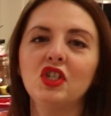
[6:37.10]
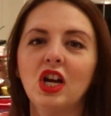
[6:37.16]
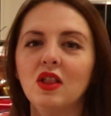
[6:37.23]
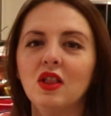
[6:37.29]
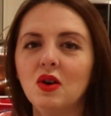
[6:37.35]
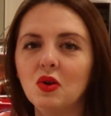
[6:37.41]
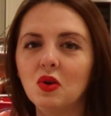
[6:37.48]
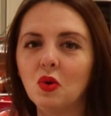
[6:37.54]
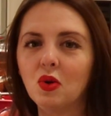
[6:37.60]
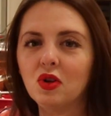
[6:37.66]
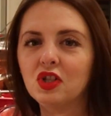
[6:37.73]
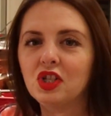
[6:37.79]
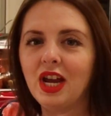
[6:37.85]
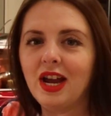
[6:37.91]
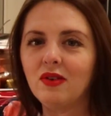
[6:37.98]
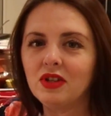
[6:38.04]
Jello
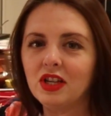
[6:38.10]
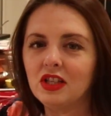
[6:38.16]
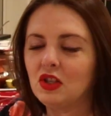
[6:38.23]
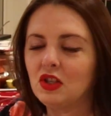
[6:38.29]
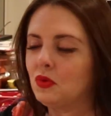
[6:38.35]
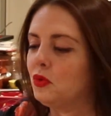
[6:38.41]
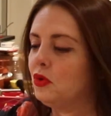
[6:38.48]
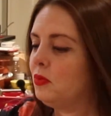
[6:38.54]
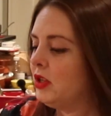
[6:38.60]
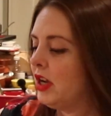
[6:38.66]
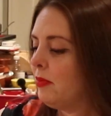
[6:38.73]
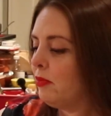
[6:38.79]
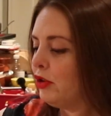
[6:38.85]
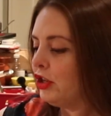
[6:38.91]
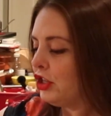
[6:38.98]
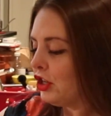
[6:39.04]
cooled down, it's room
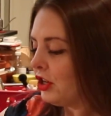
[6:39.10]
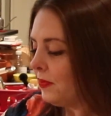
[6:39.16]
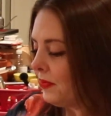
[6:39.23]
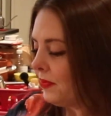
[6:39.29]
temperature,